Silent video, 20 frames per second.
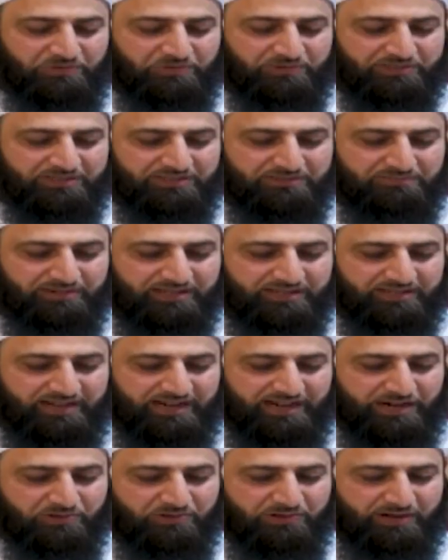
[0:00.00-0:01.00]
thing, Wasim, by
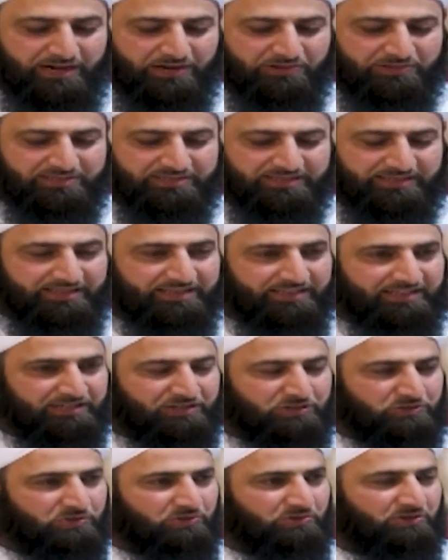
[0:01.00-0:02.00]
how, how it's
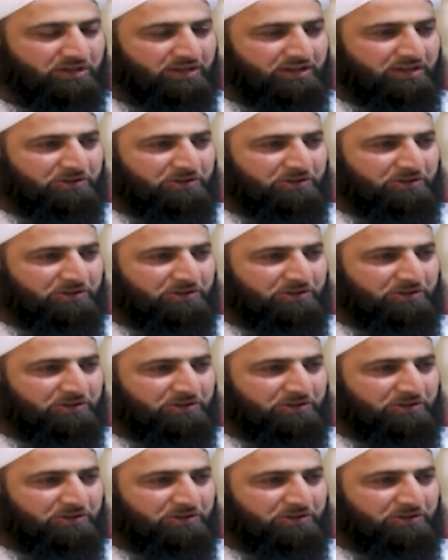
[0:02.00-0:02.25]
lead to,